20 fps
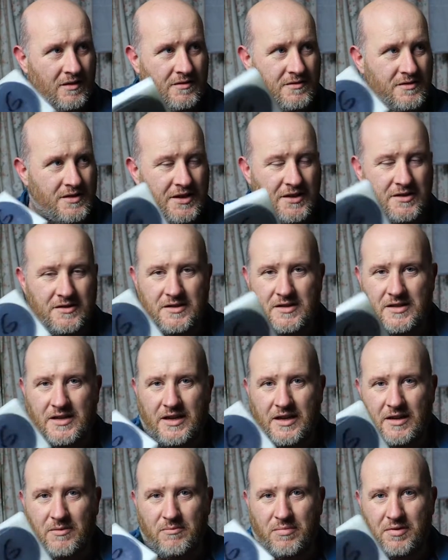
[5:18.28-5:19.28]

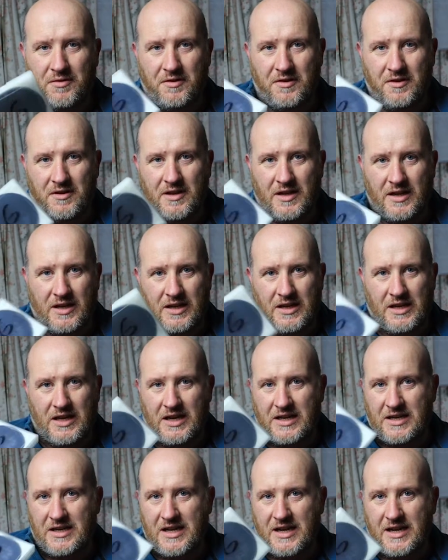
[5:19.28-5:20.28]

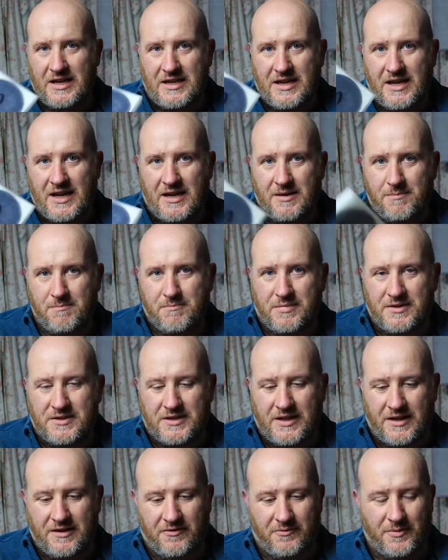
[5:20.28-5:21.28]

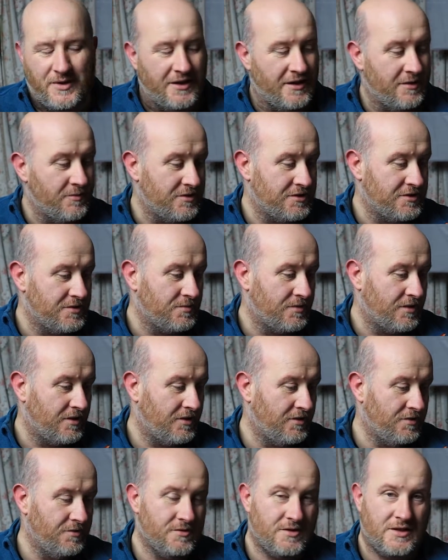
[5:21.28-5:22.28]
99.9999% of my images with
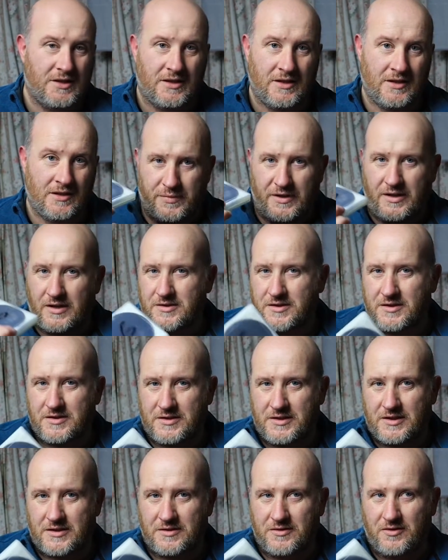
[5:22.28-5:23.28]
using. Because
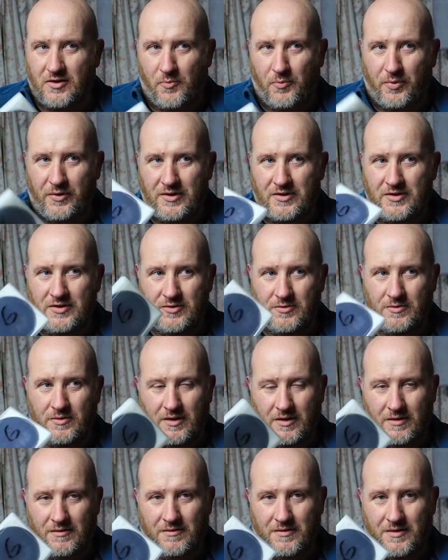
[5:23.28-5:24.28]
it's 6-stop, you
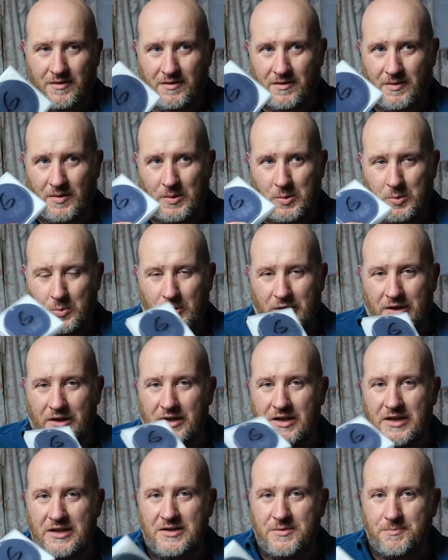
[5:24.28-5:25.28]
can,
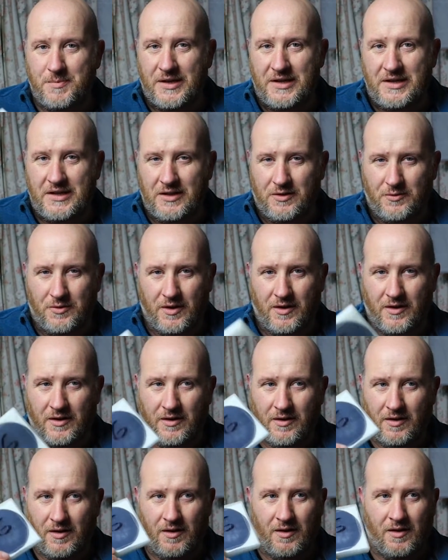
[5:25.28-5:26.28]
when need be, you can
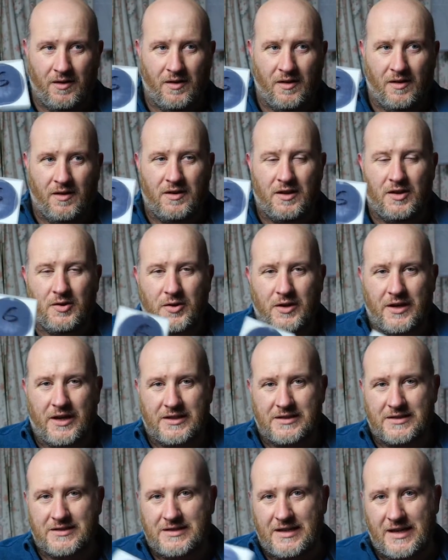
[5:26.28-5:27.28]

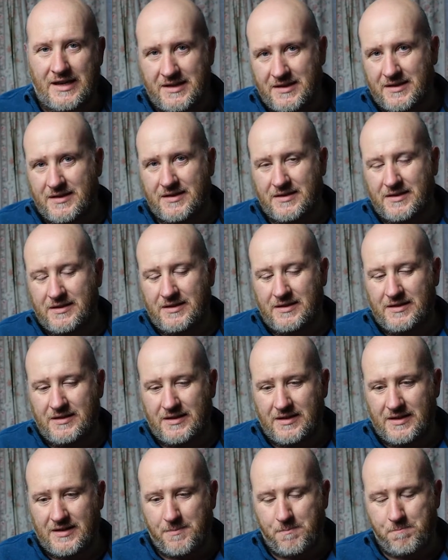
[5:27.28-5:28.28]
extend
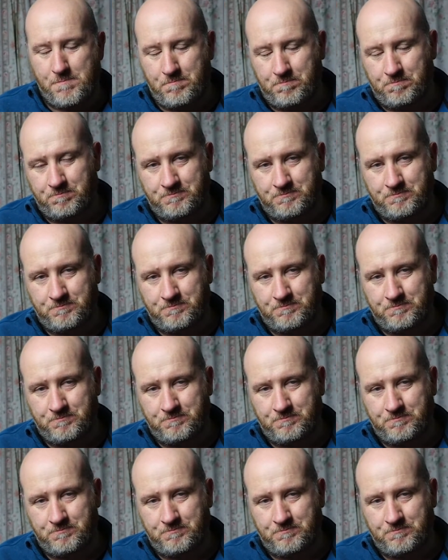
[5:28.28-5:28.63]
the